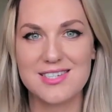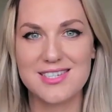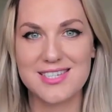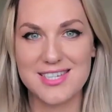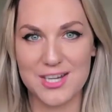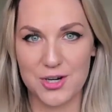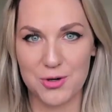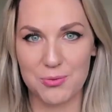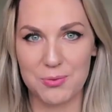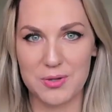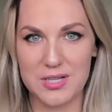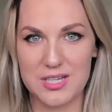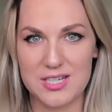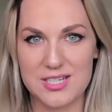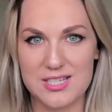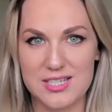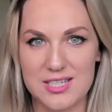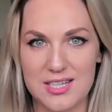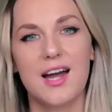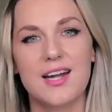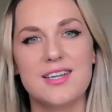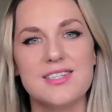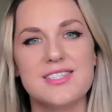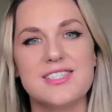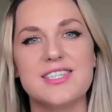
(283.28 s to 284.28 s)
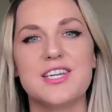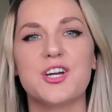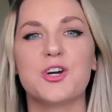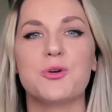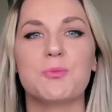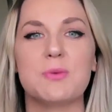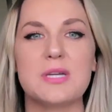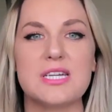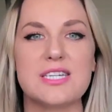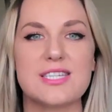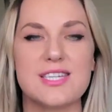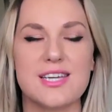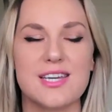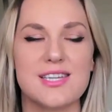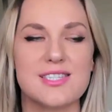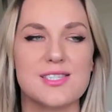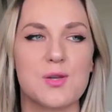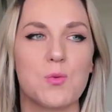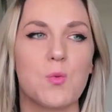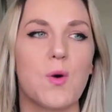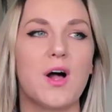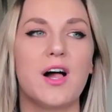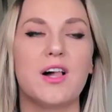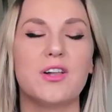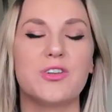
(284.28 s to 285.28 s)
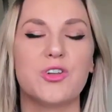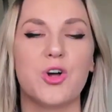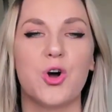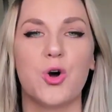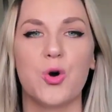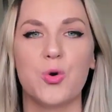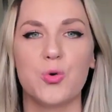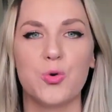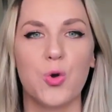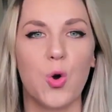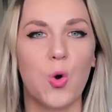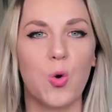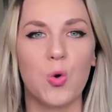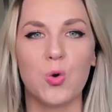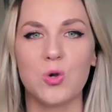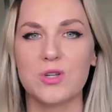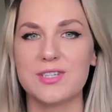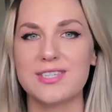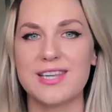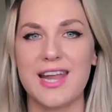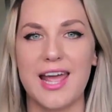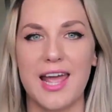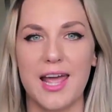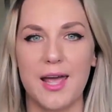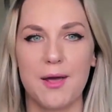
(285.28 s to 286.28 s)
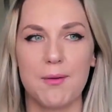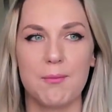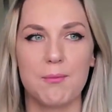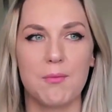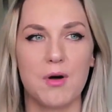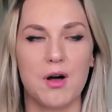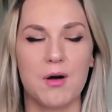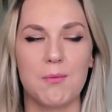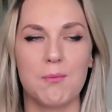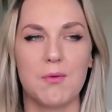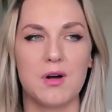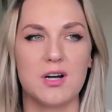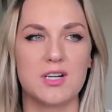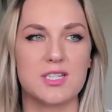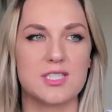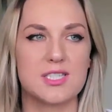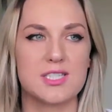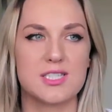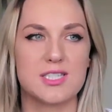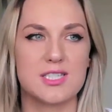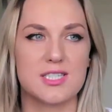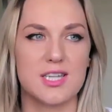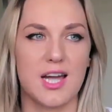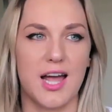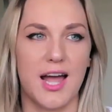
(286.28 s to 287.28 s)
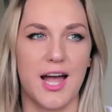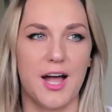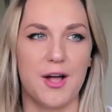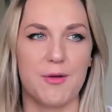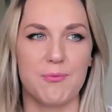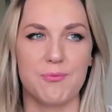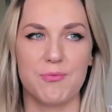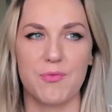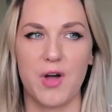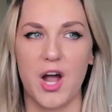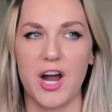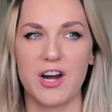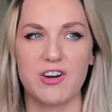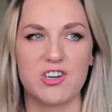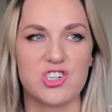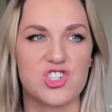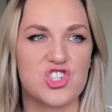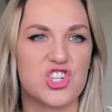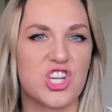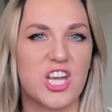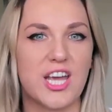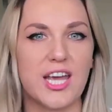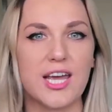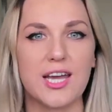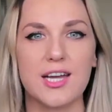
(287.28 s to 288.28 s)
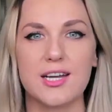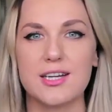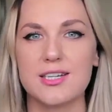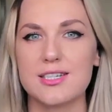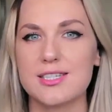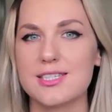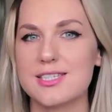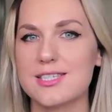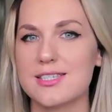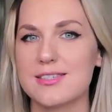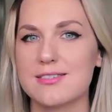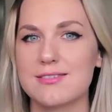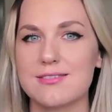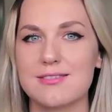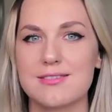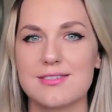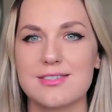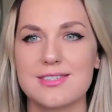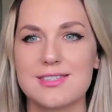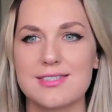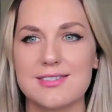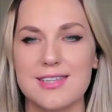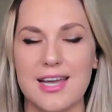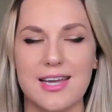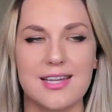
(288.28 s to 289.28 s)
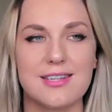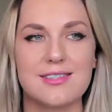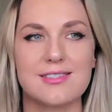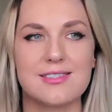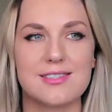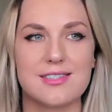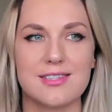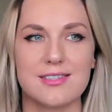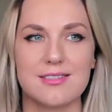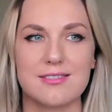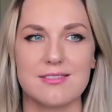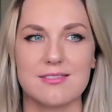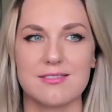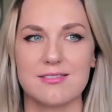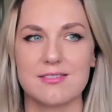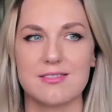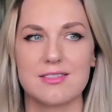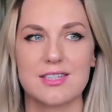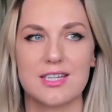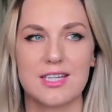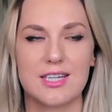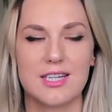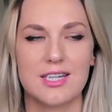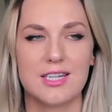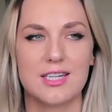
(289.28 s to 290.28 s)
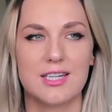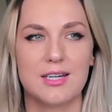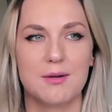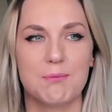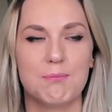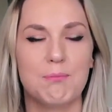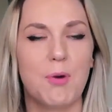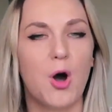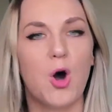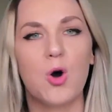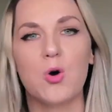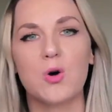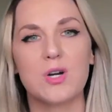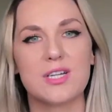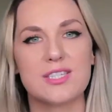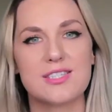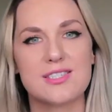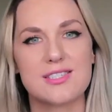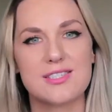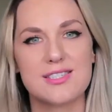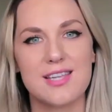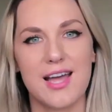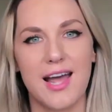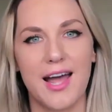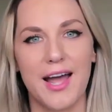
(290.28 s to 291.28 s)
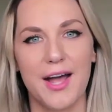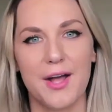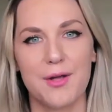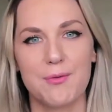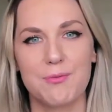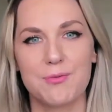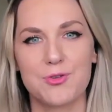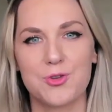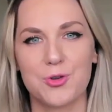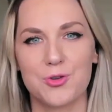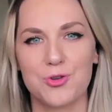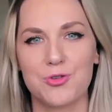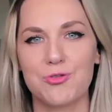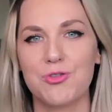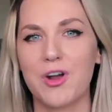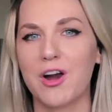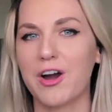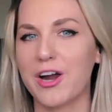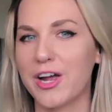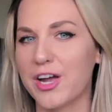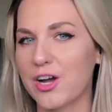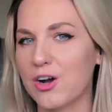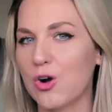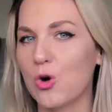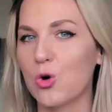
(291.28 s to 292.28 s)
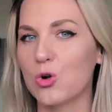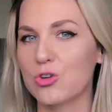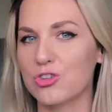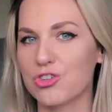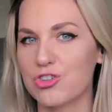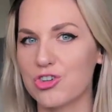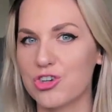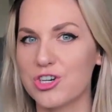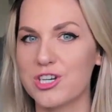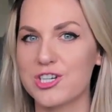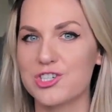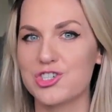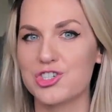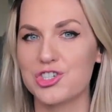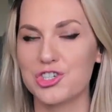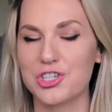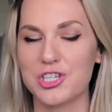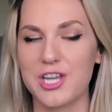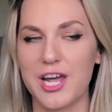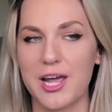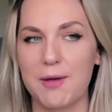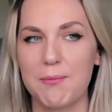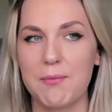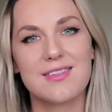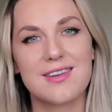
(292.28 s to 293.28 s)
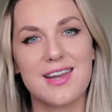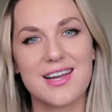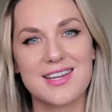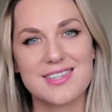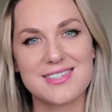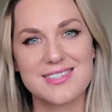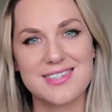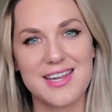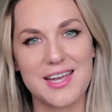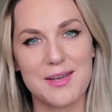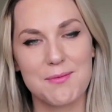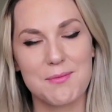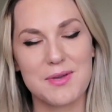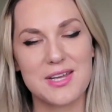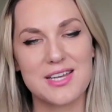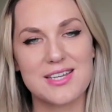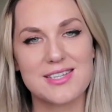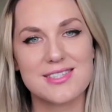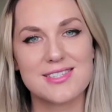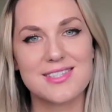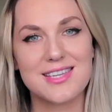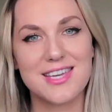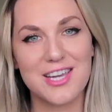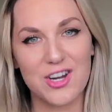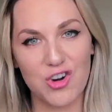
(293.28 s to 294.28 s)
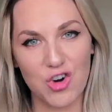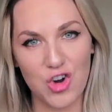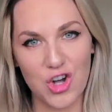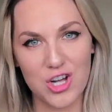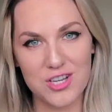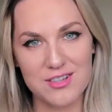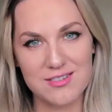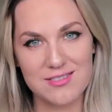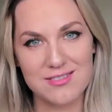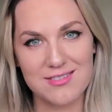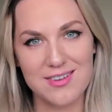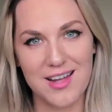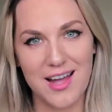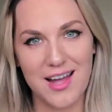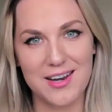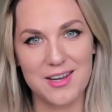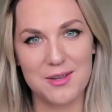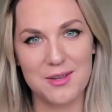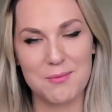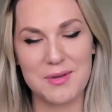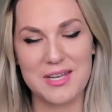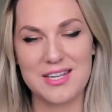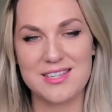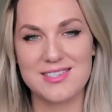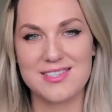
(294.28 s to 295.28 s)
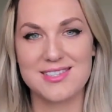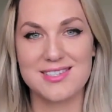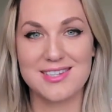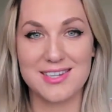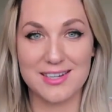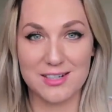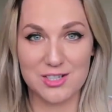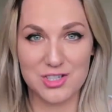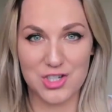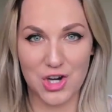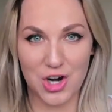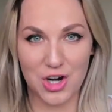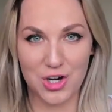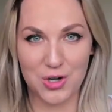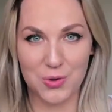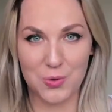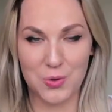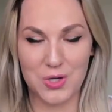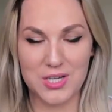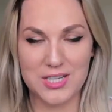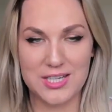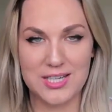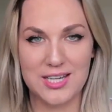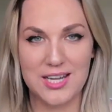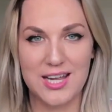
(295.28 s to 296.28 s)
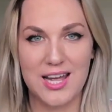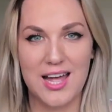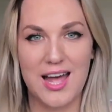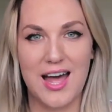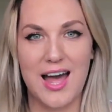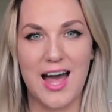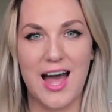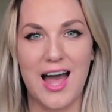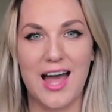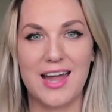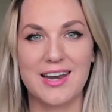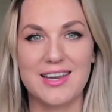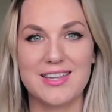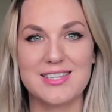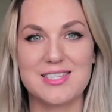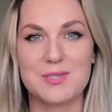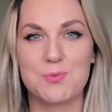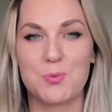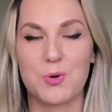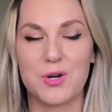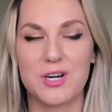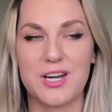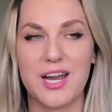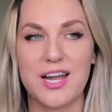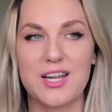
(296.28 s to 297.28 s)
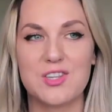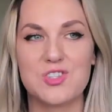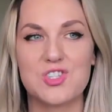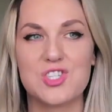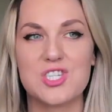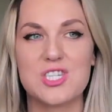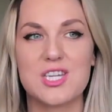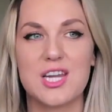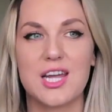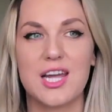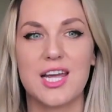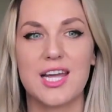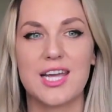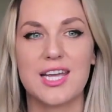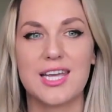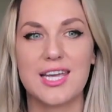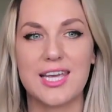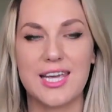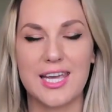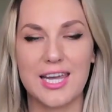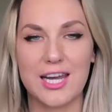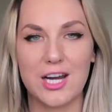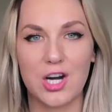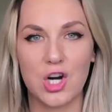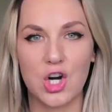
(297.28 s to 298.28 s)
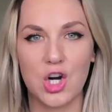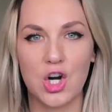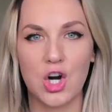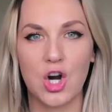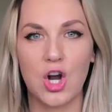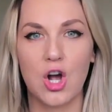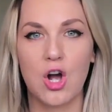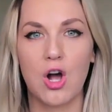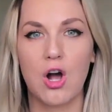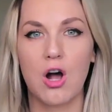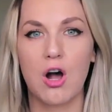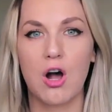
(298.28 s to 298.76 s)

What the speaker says: Diarmid. And Diarmid is a well-known old name amongst Irish kings and saints and poets, so it's a very old traditional name. The next name is Kieran, and it means little dark one, and it's pronounced Kieran